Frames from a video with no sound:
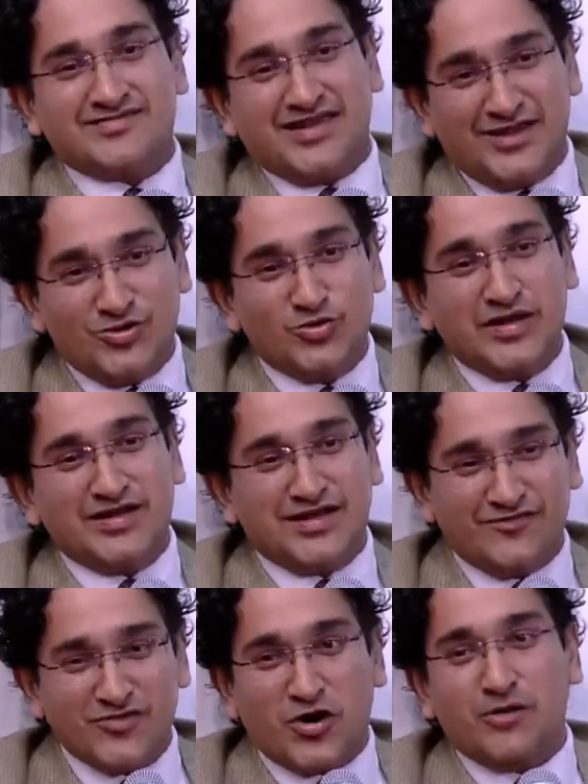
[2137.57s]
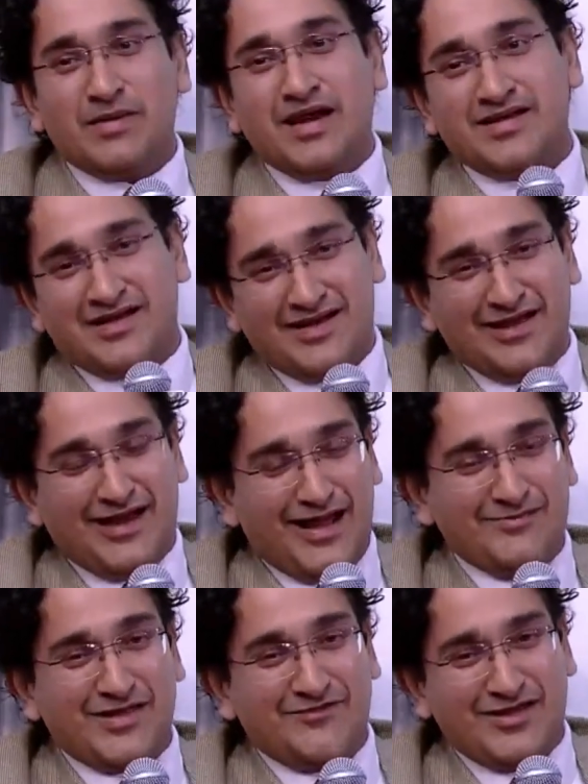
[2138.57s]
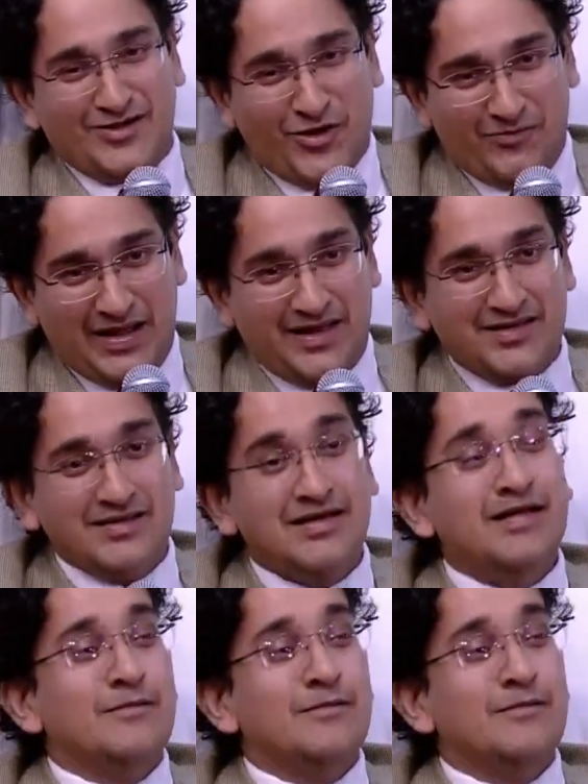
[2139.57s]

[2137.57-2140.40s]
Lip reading: saying you didn't give your man, I'm giving your man.